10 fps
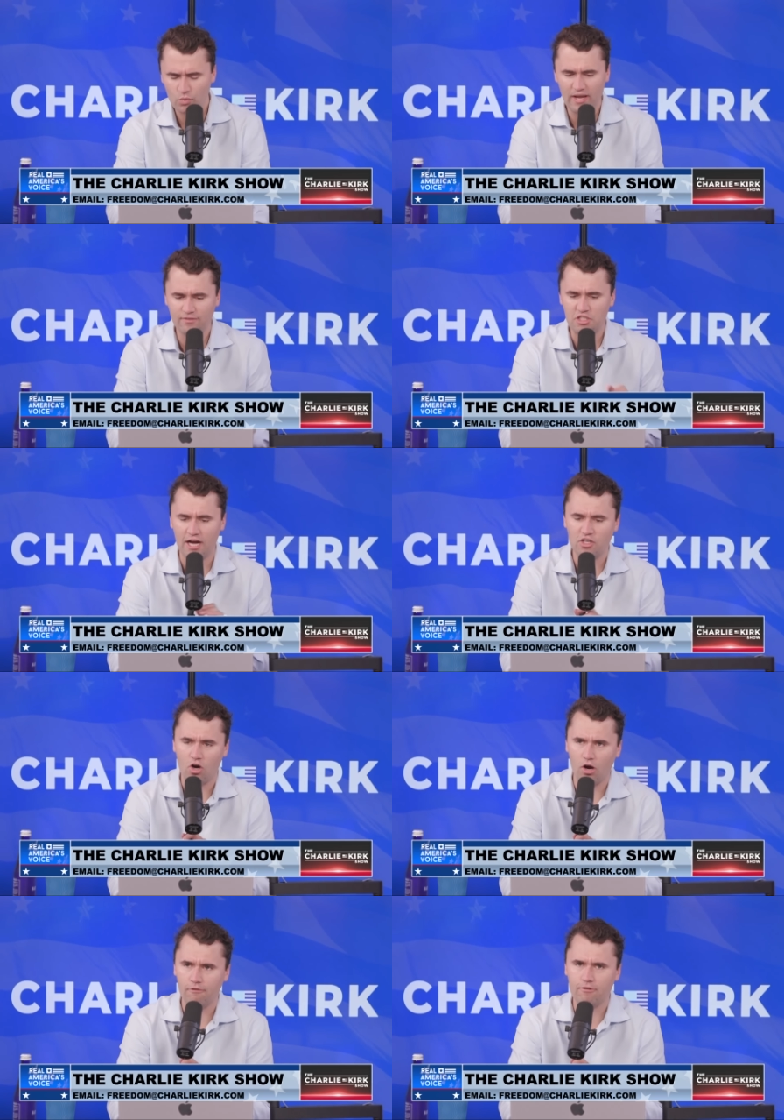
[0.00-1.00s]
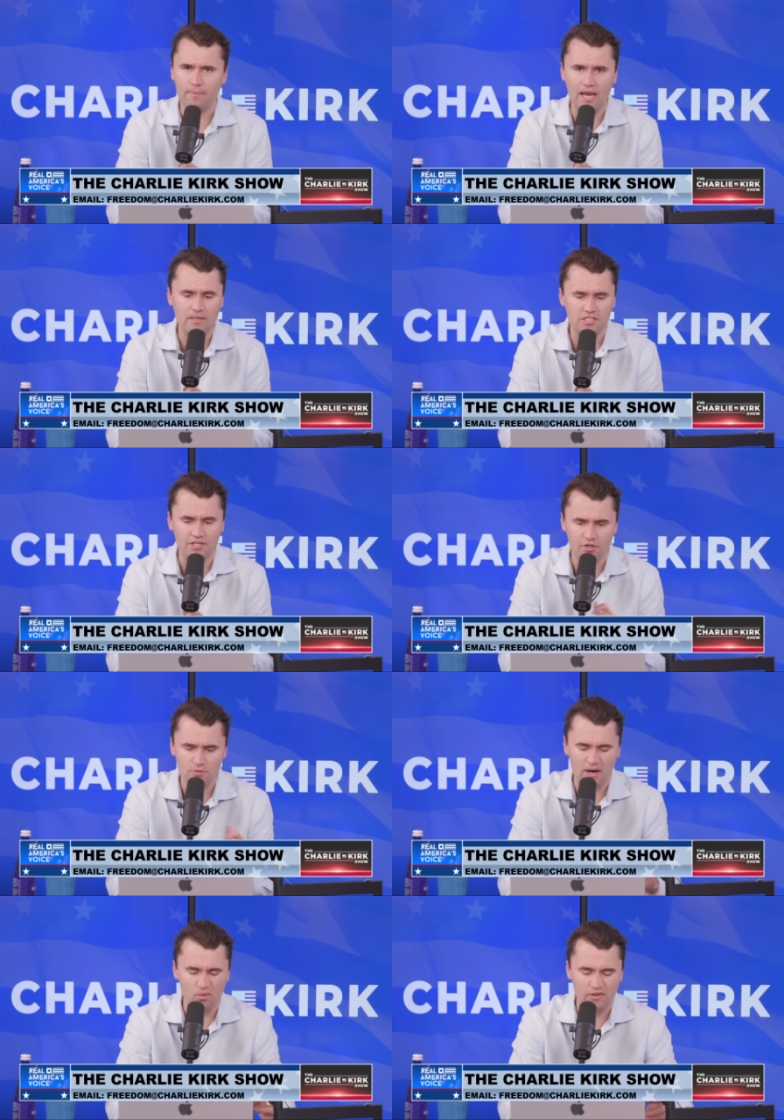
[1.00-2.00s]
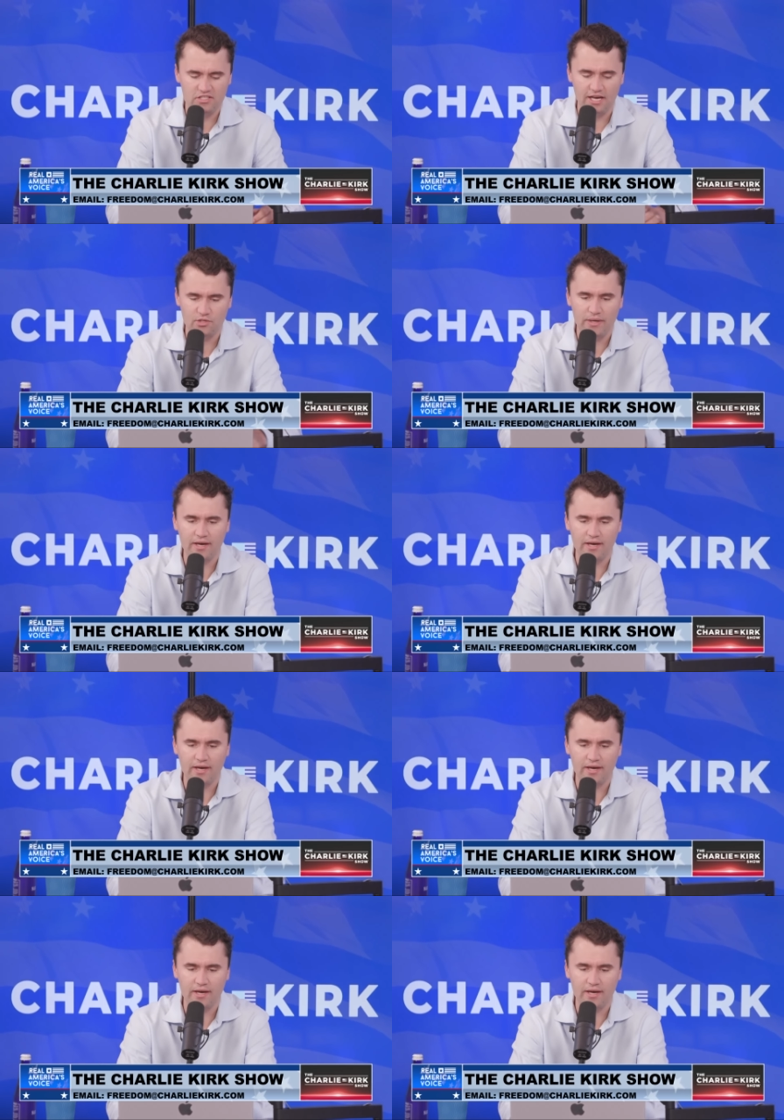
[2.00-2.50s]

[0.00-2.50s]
Do we have Jon Karl from ABC News, by the way, this last